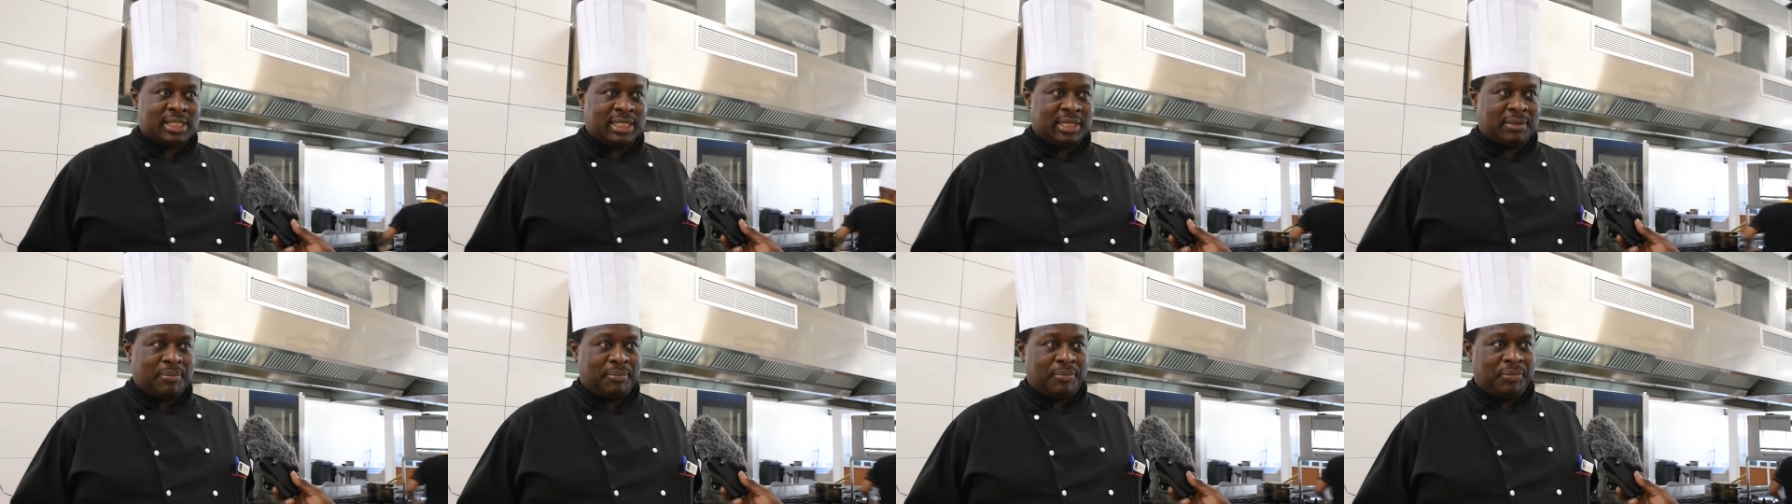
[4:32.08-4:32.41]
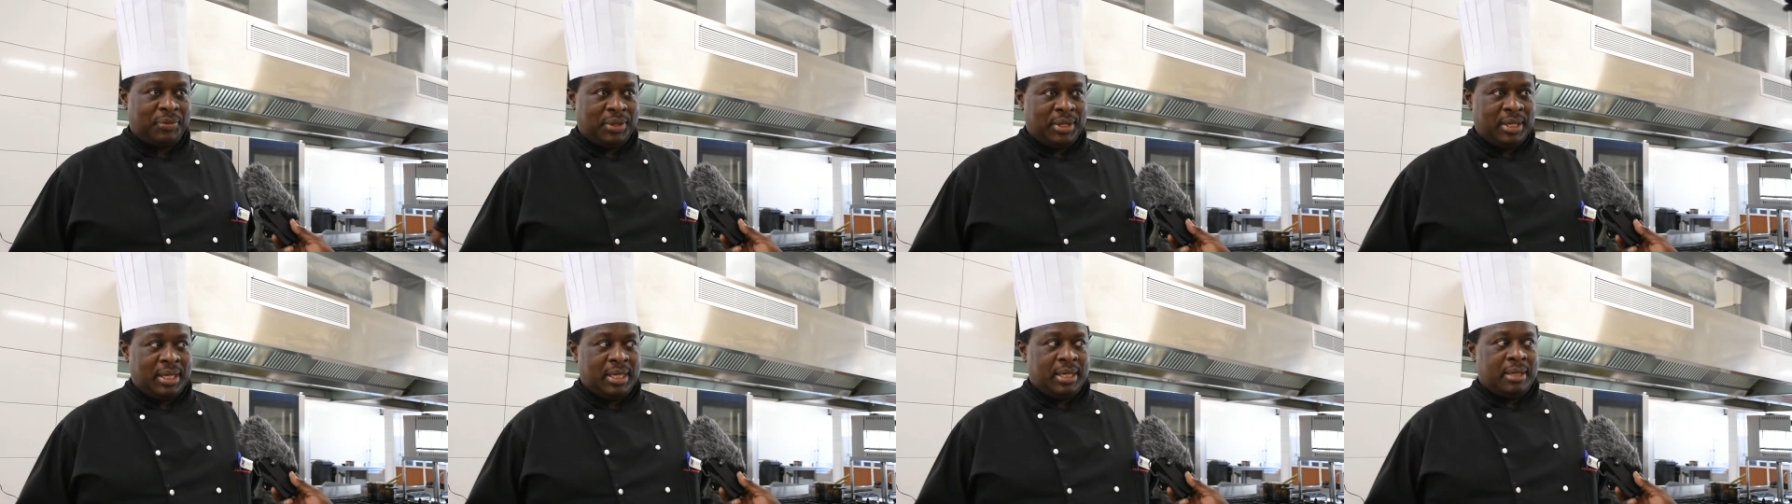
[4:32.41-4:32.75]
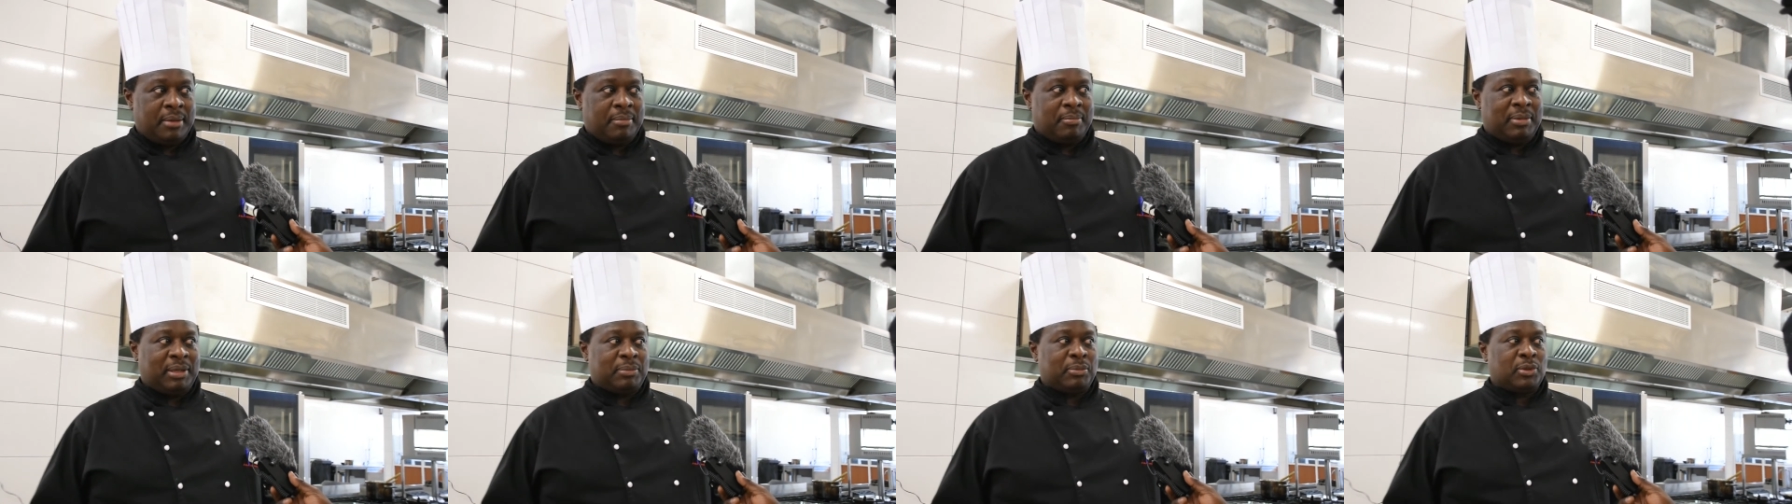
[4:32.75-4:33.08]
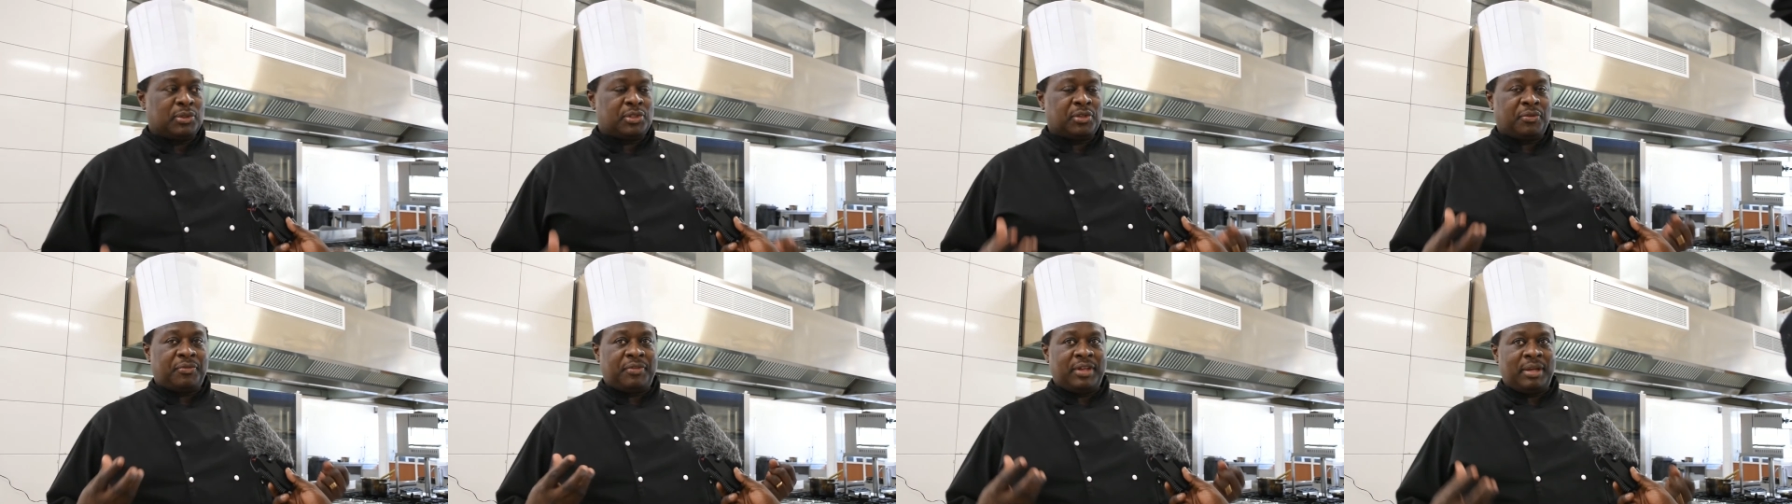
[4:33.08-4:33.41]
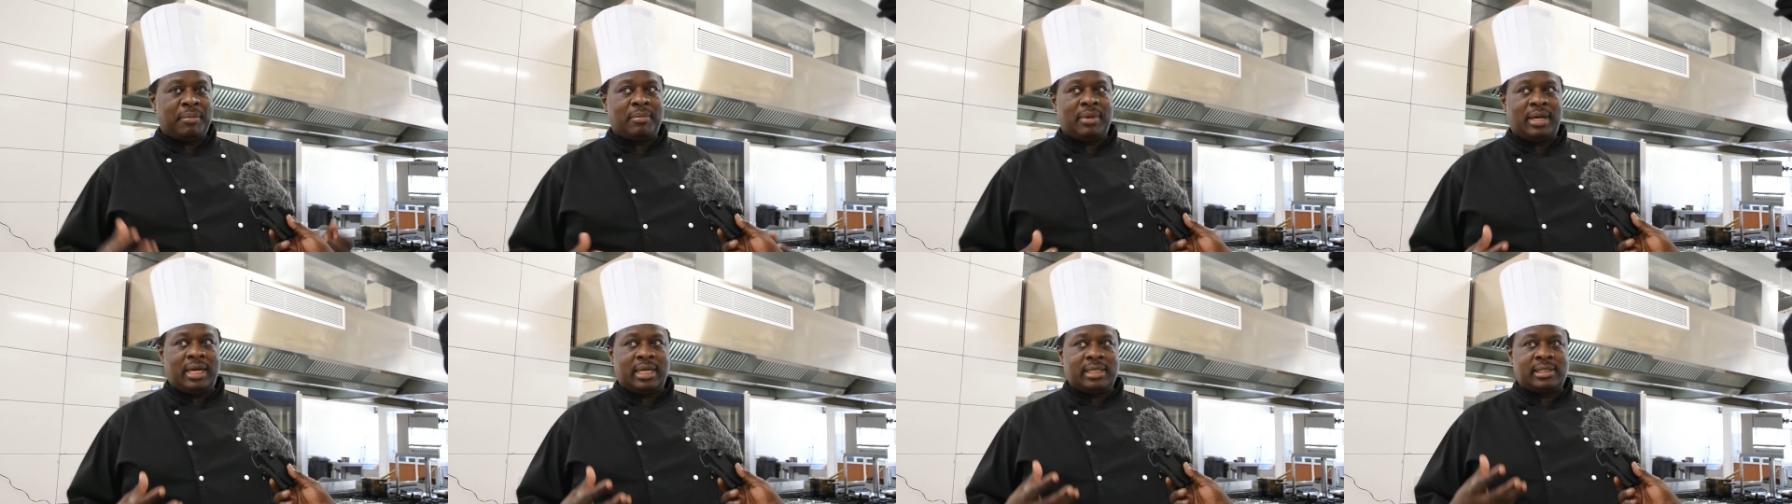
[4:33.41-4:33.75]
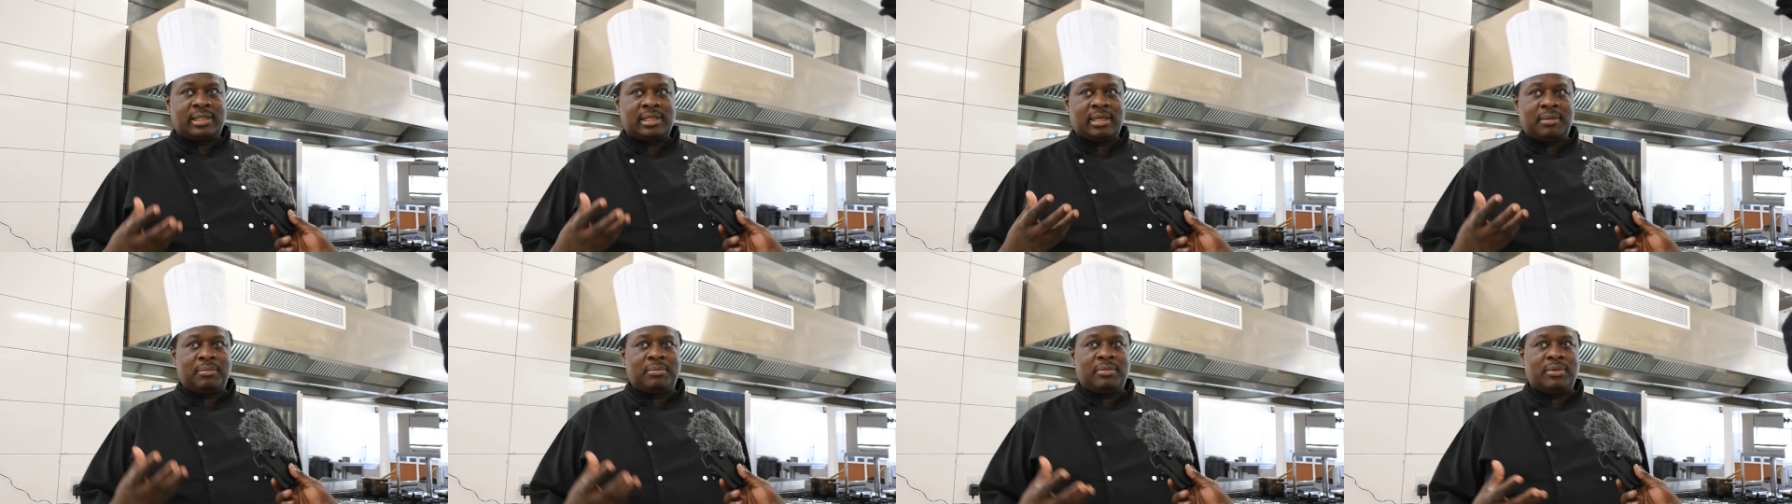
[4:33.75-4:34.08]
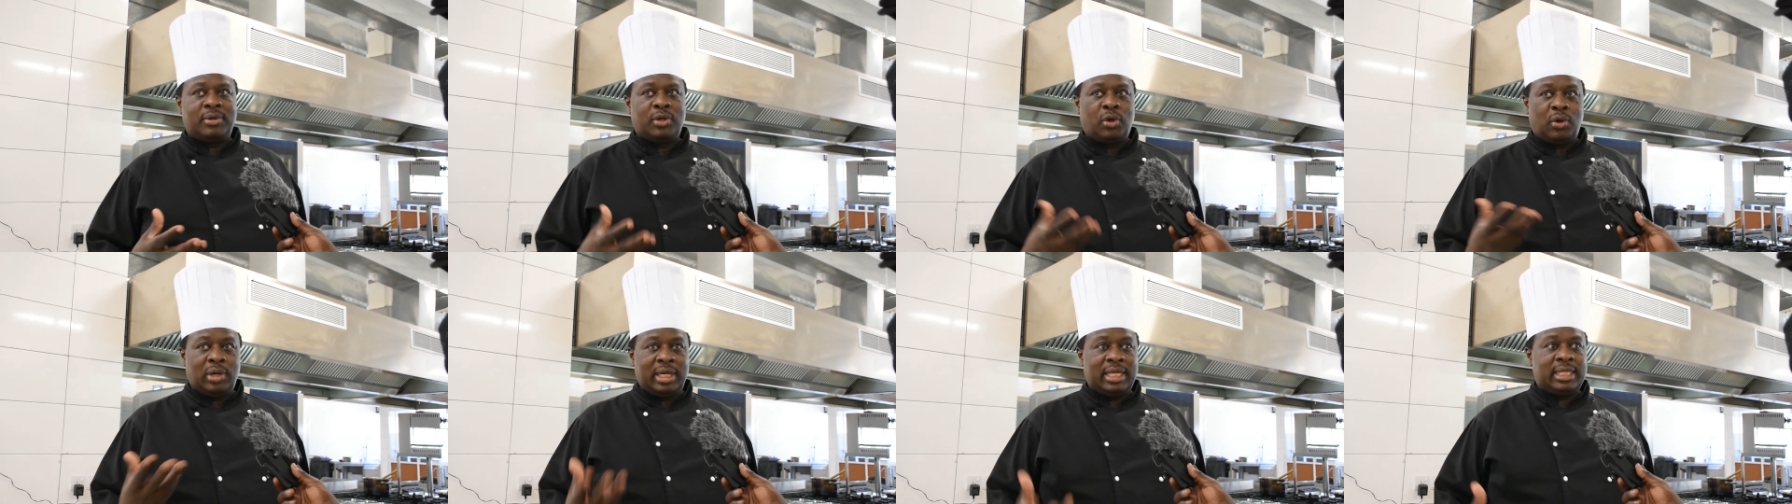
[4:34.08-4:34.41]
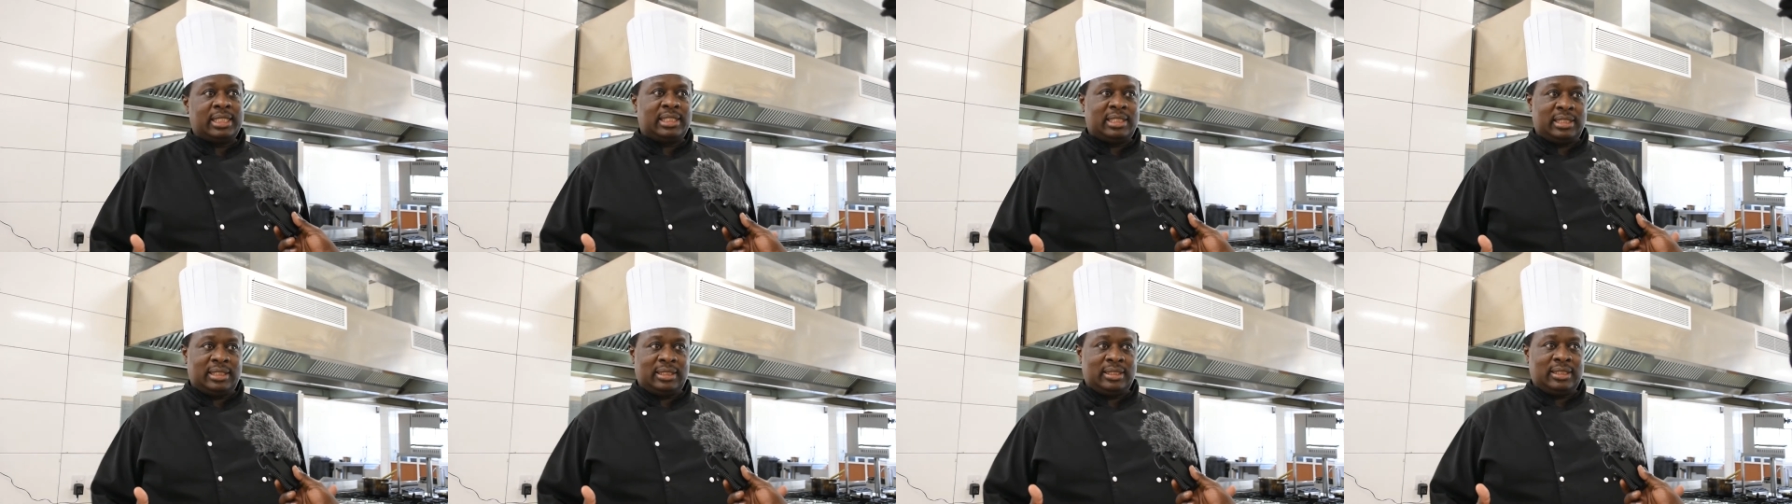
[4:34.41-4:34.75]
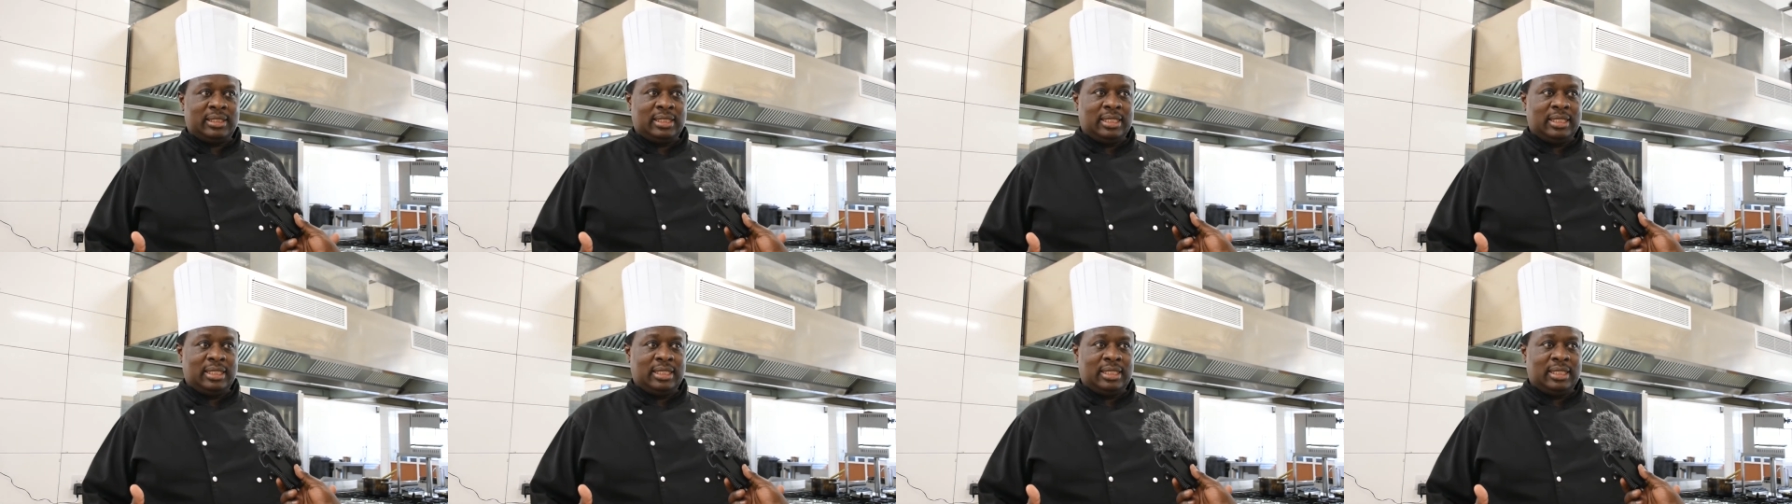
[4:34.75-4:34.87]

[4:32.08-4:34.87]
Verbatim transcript: time. But most of them had some knowledge,